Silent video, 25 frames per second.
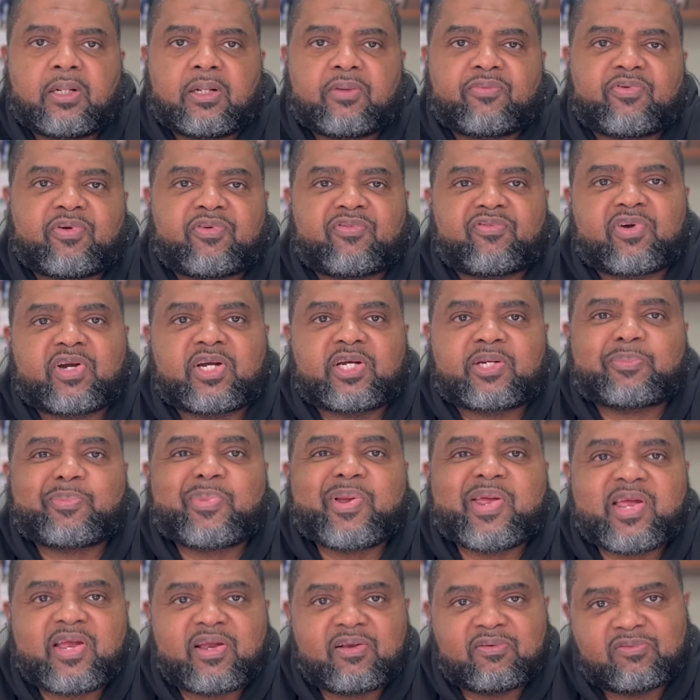favorite
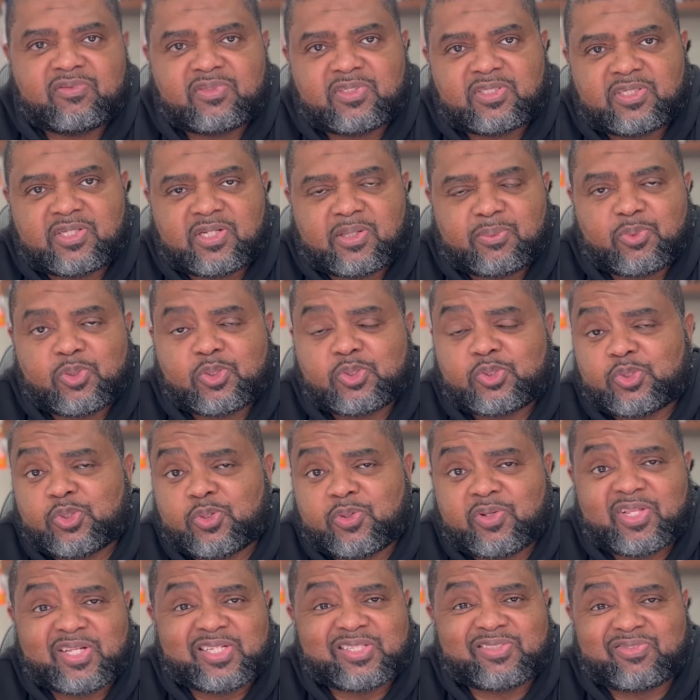peeves. I'm not
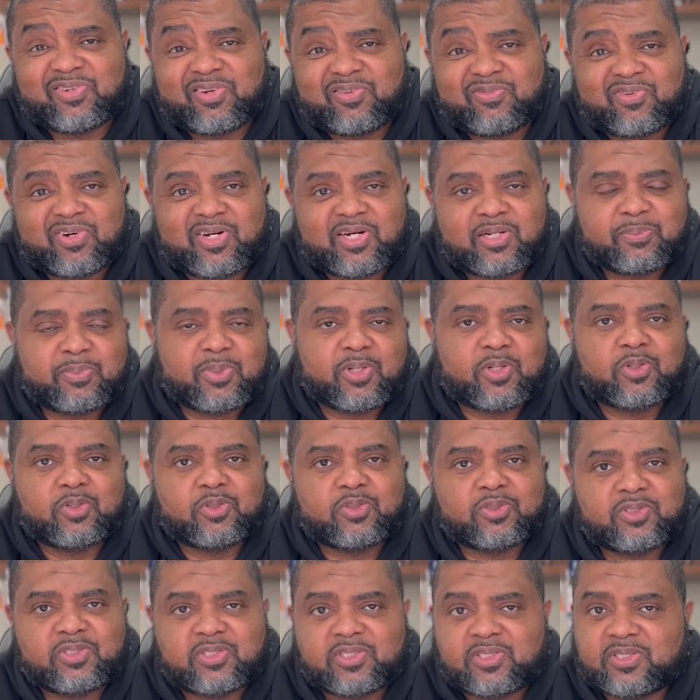sure whether it's favorite
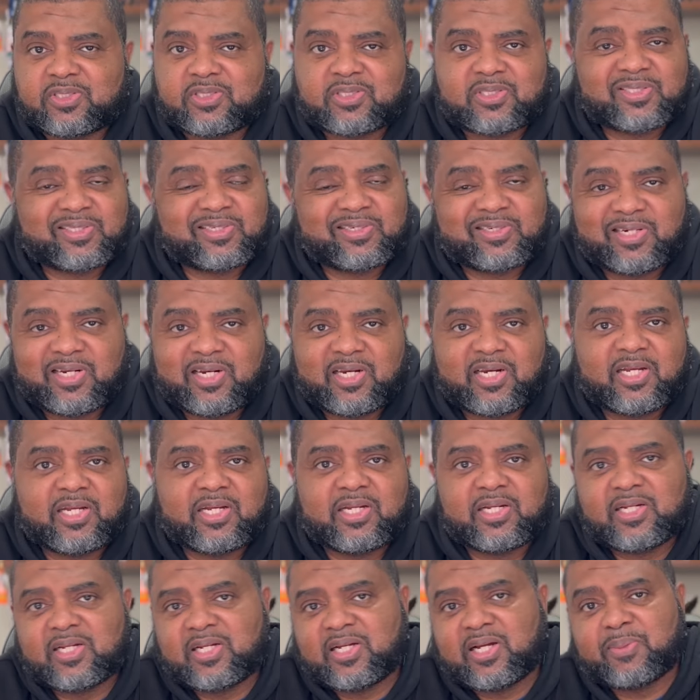because it's
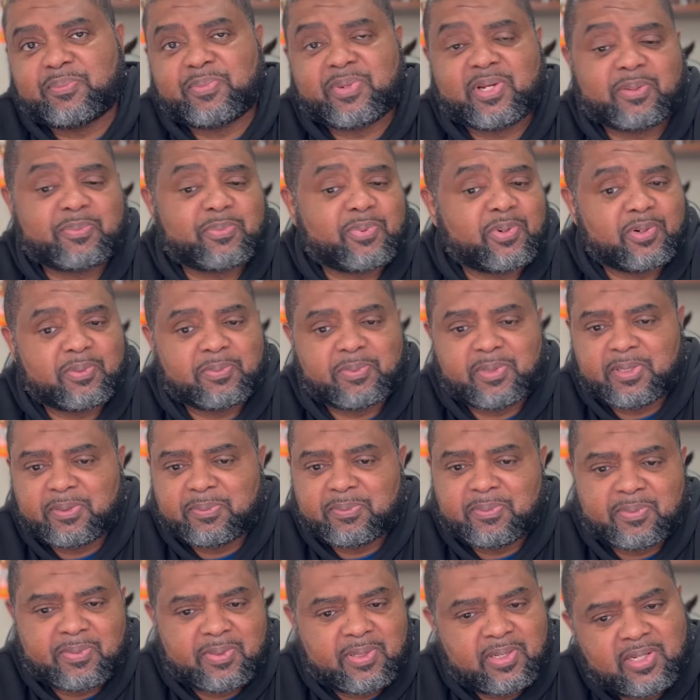really a big
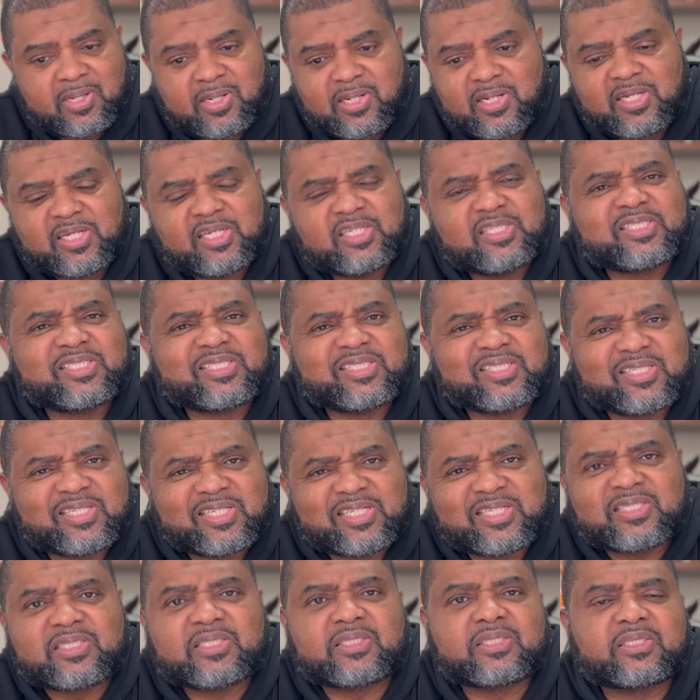problem. It's
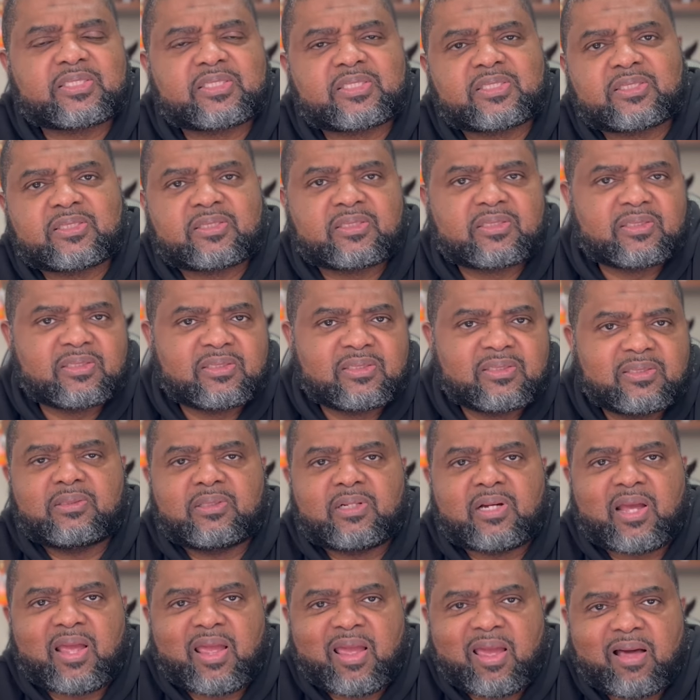this
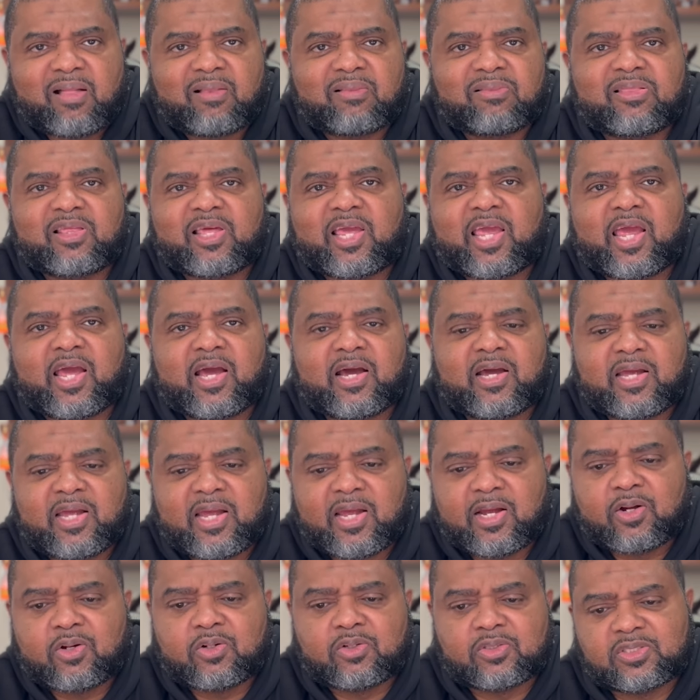healthcare
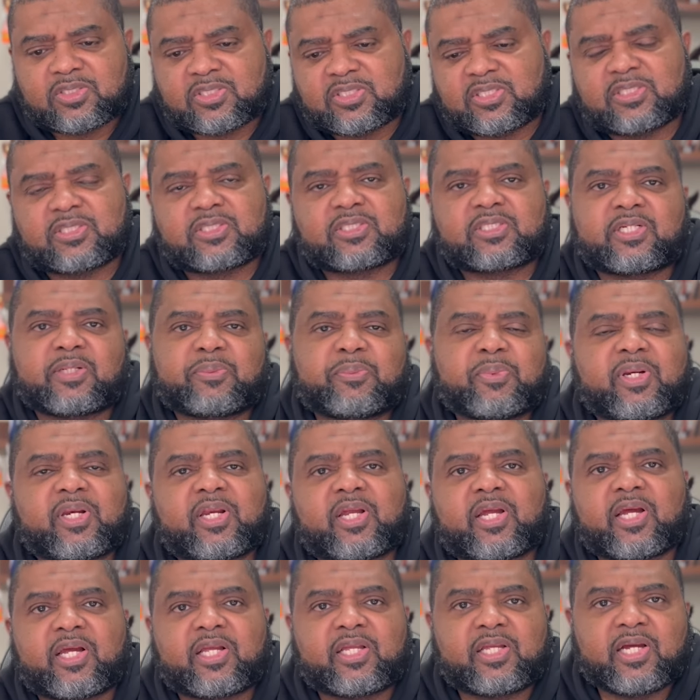ecosystem
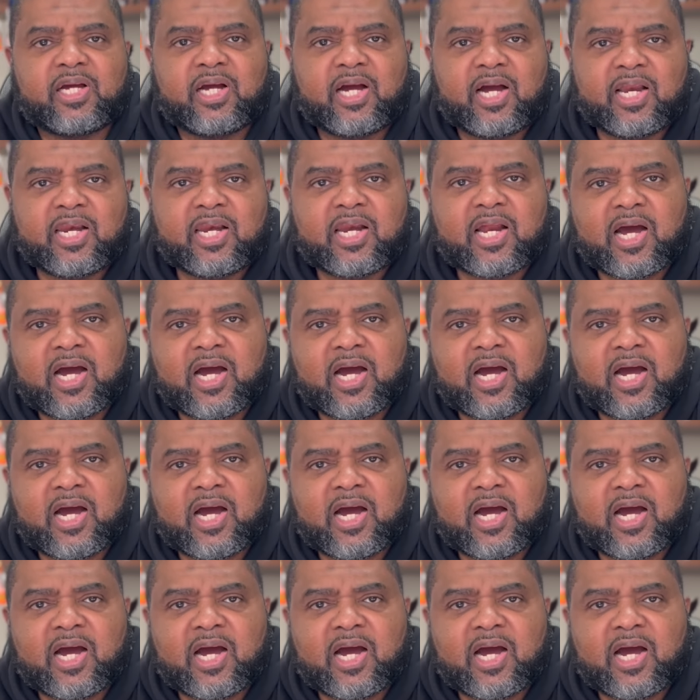in Kenya and